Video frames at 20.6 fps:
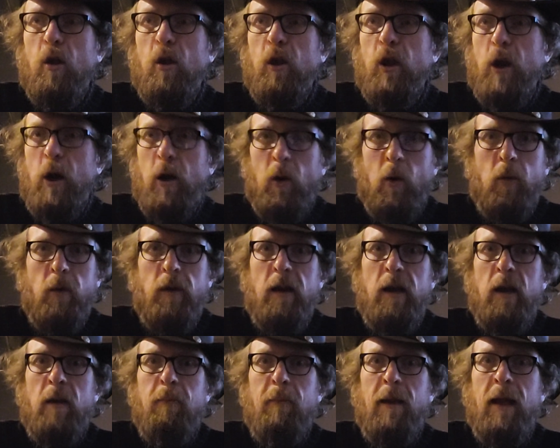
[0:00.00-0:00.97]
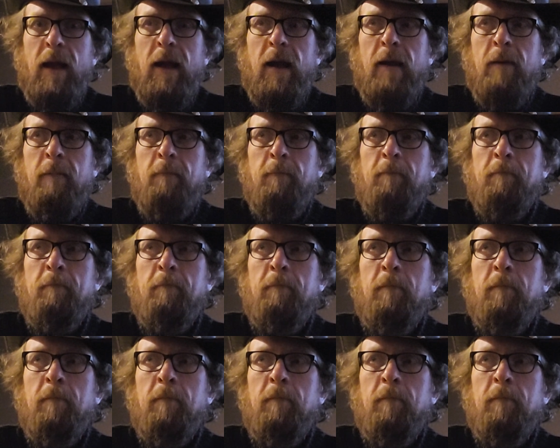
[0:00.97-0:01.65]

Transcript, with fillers: You don't need a man,